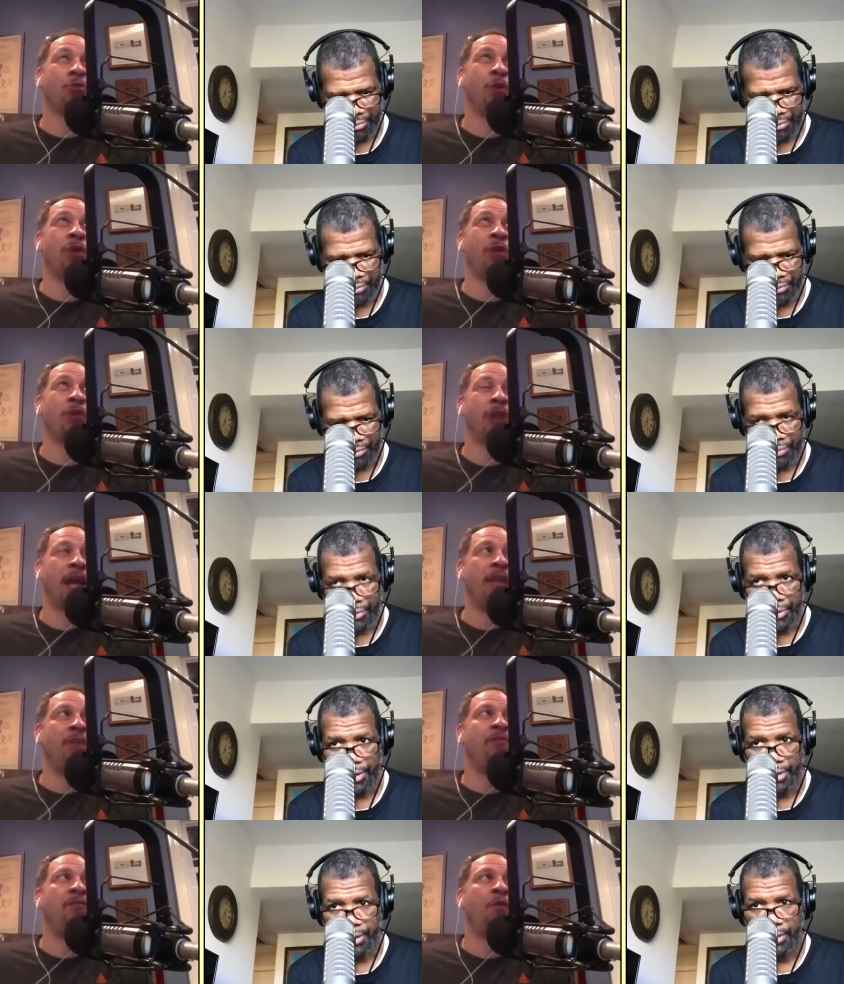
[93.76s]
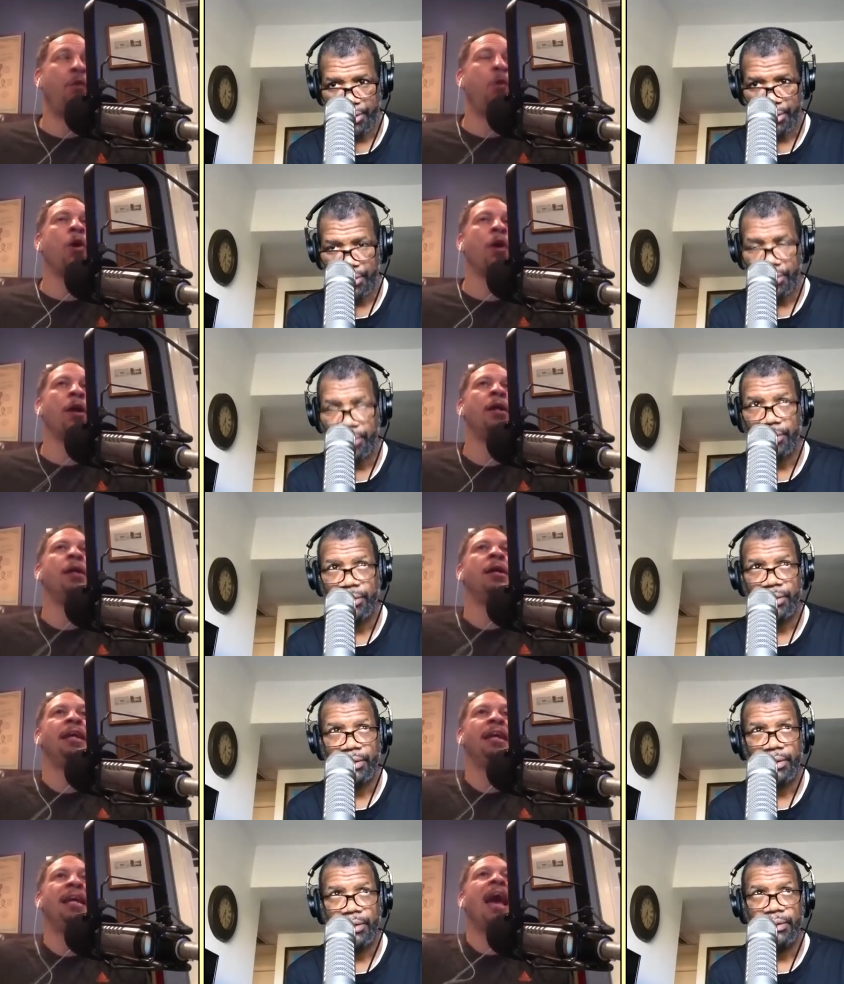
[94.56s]
Speaker 1: like three hundred eighty-four.
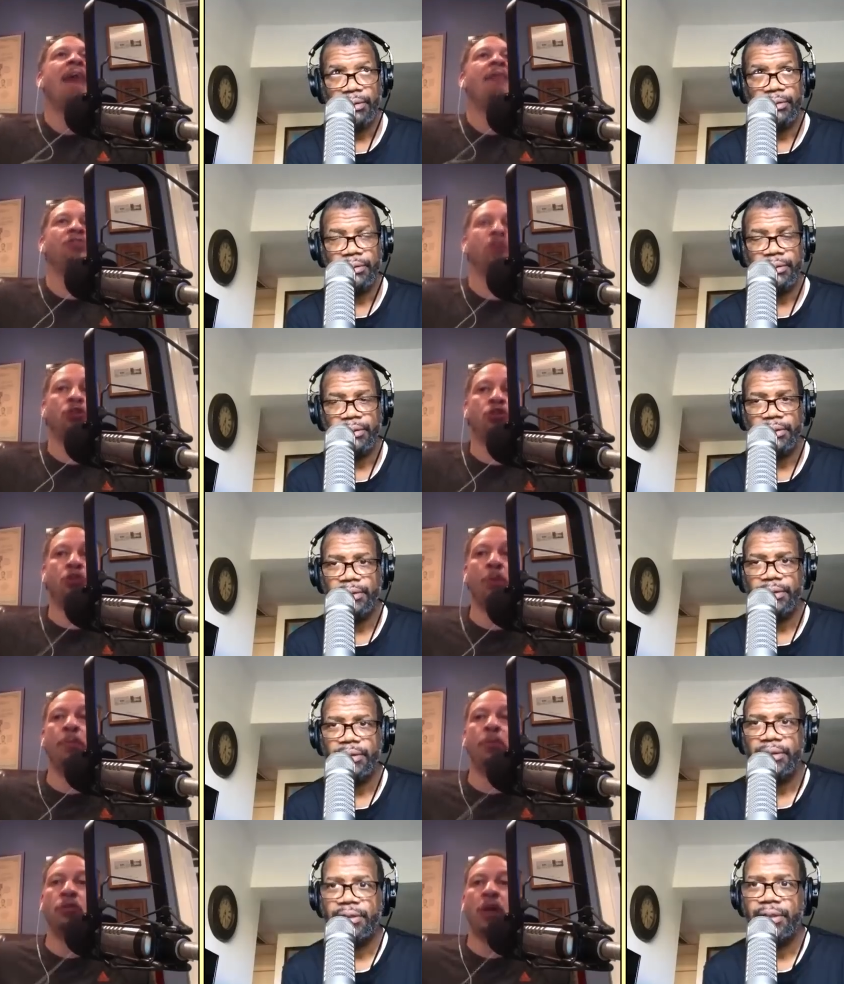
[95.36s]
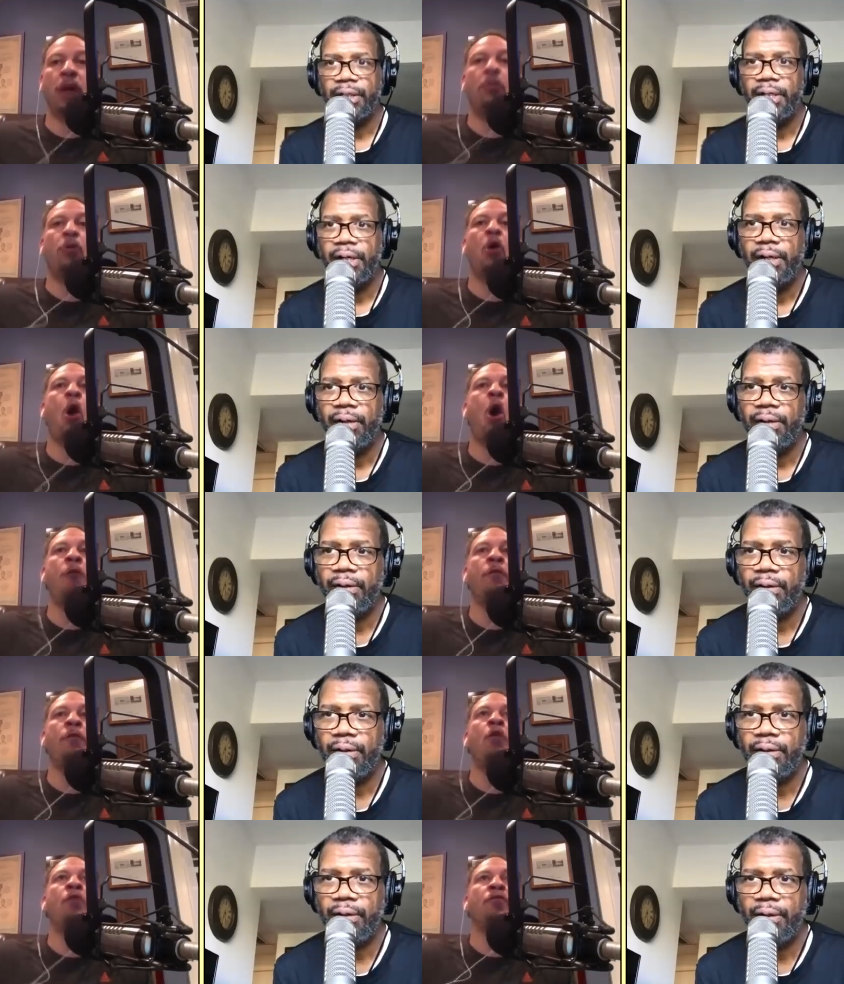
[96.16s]
He averaged a triple double
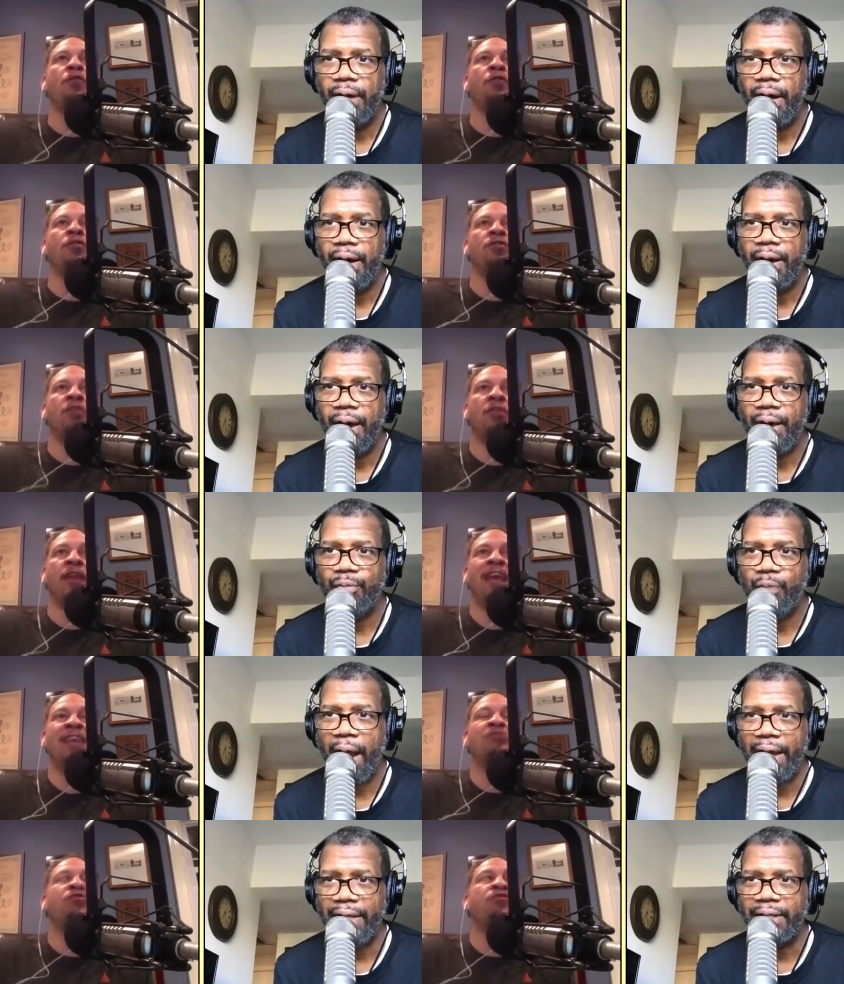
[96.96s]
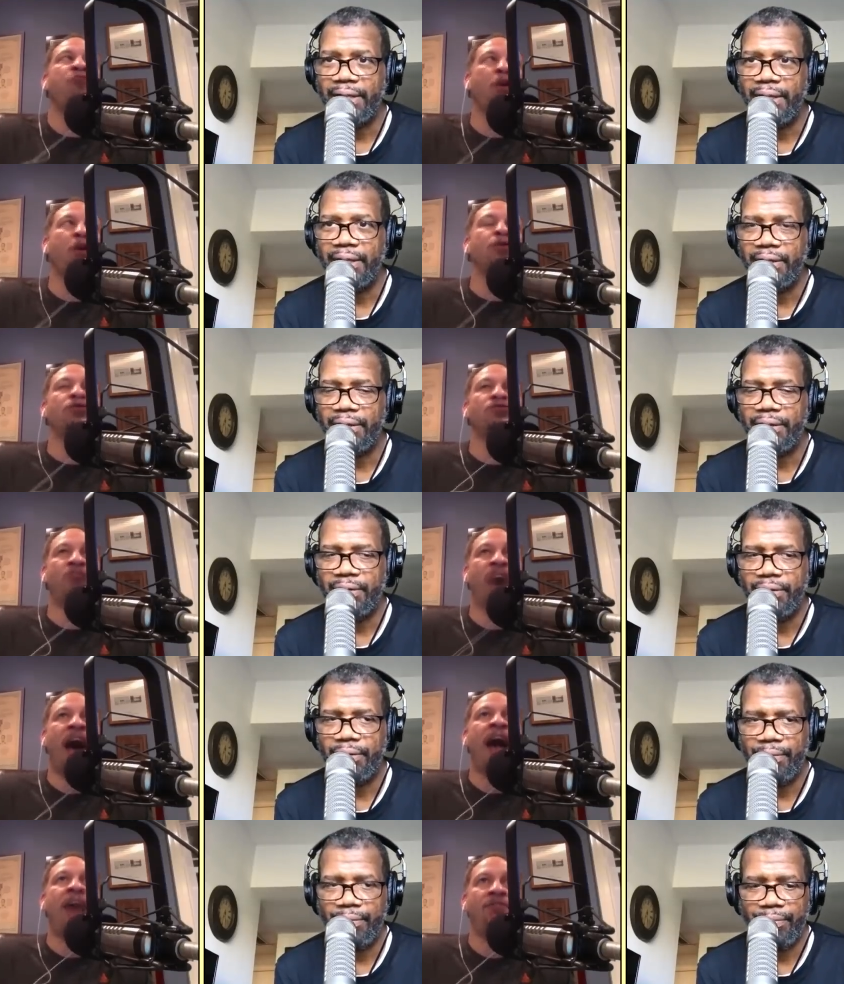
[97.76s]
all over his right.
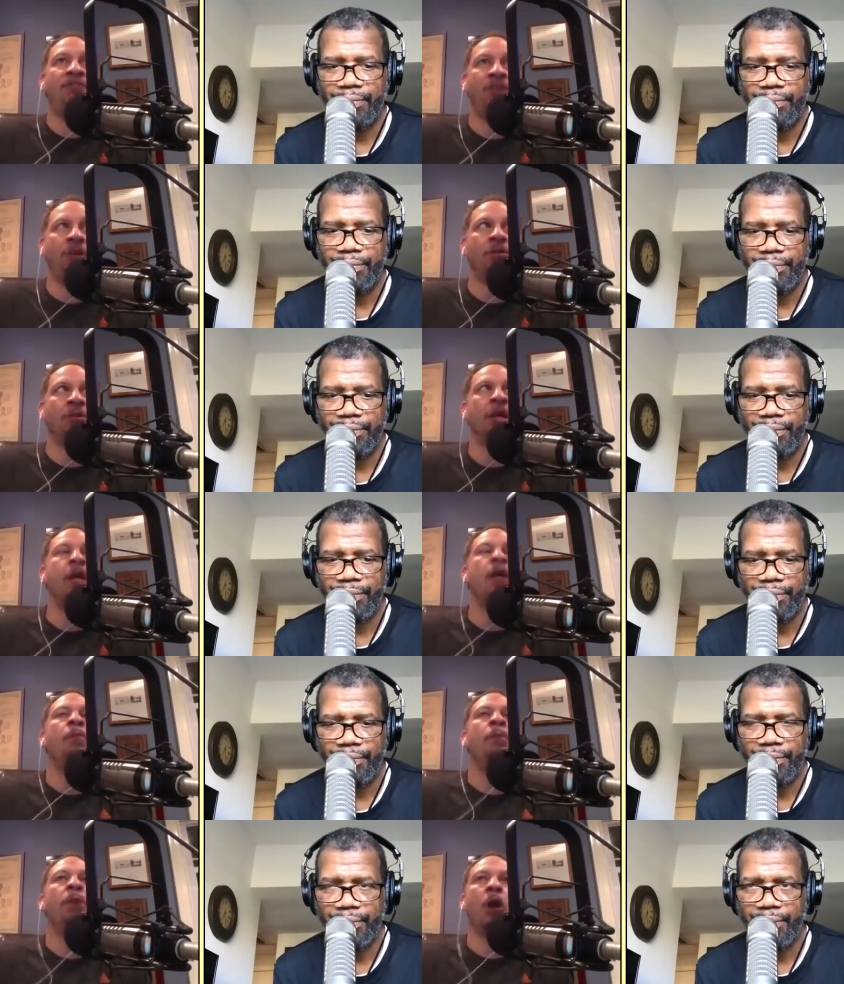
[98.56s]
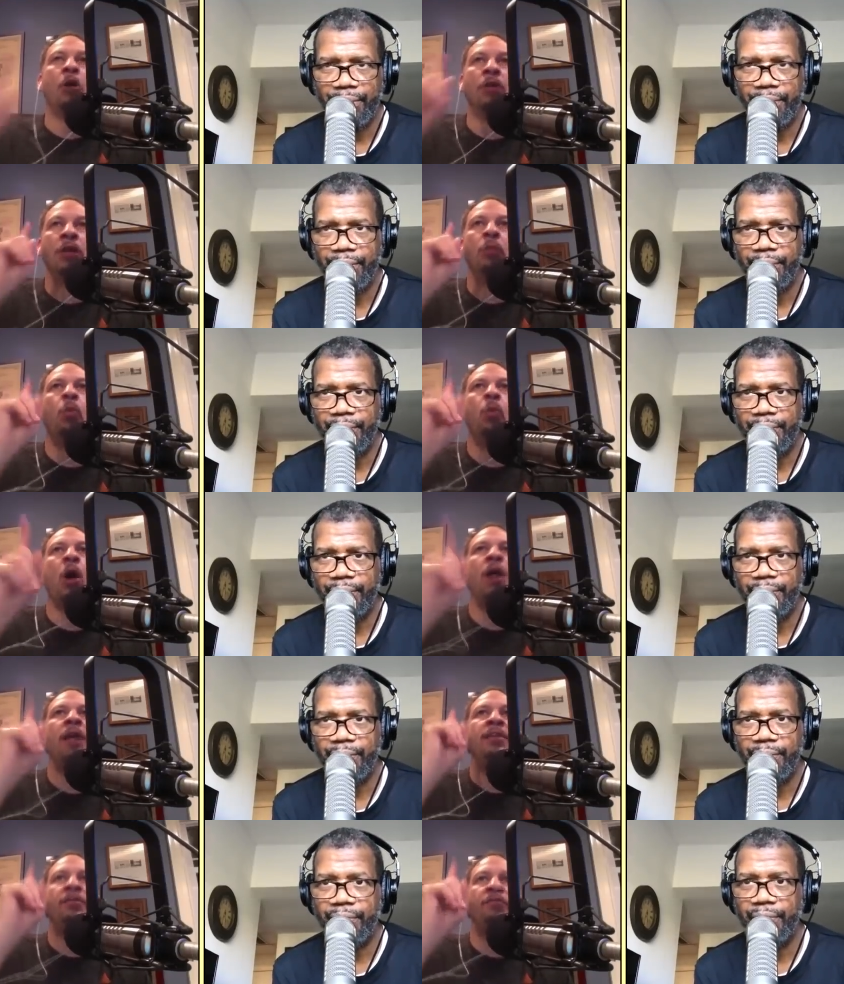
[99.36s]
first five years, but only
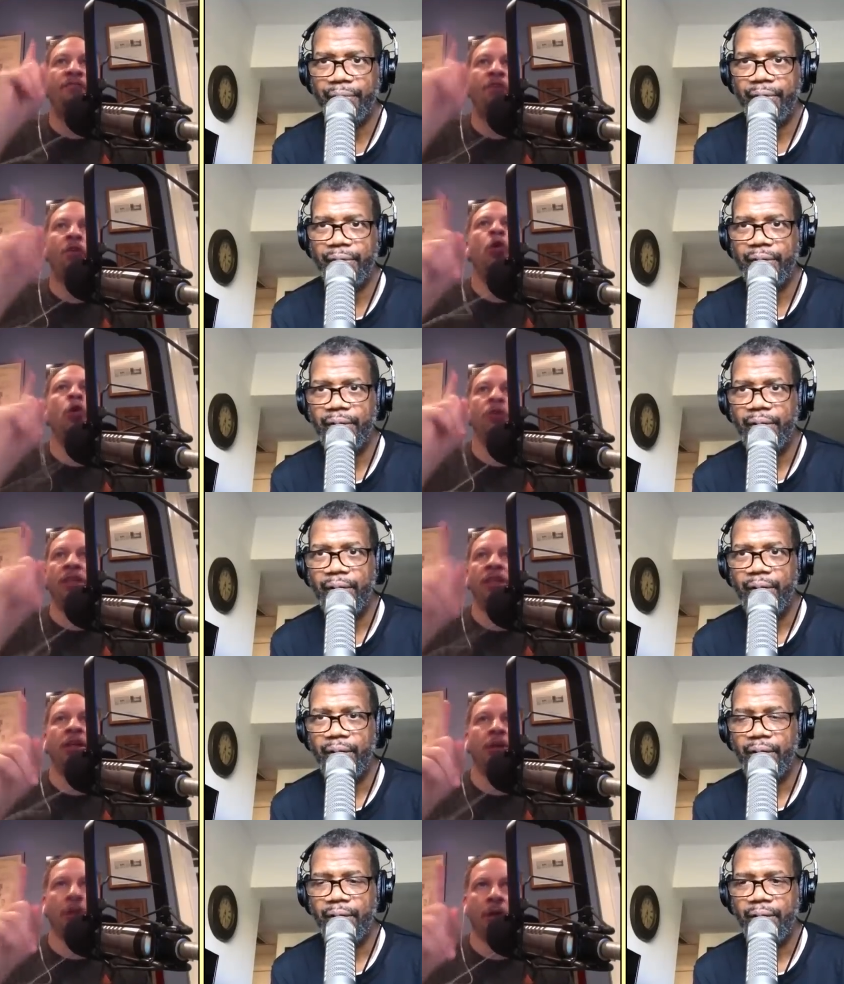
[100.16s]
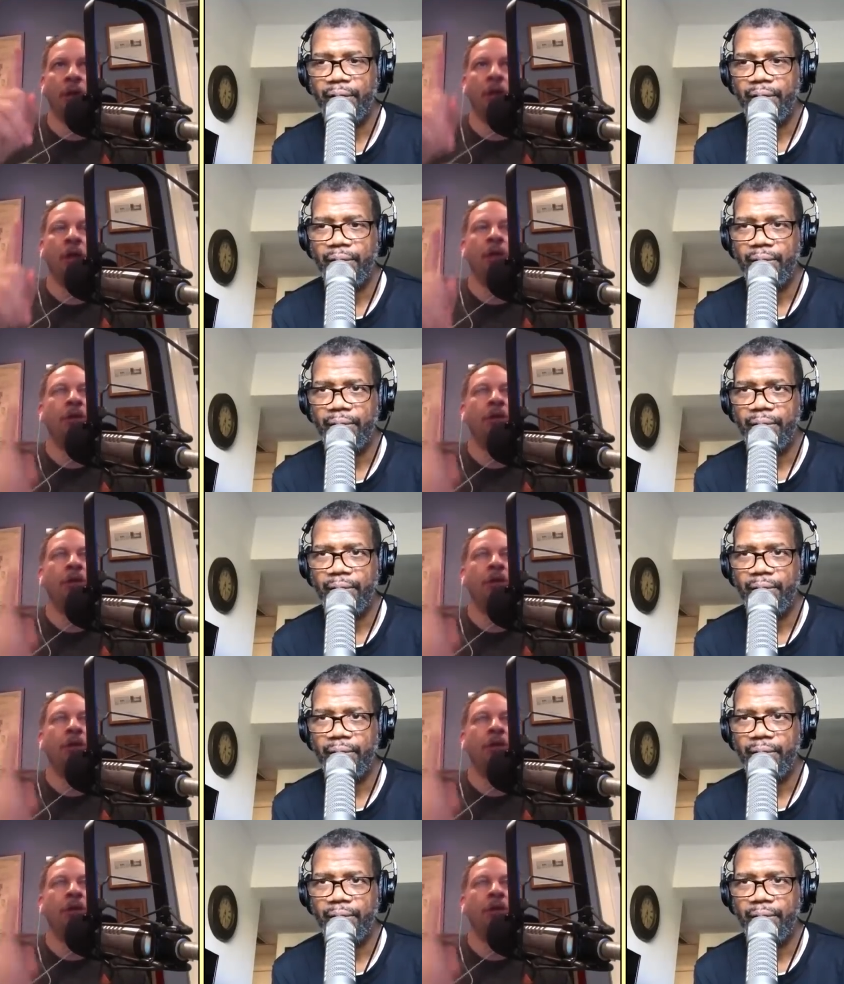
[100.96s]
one full year.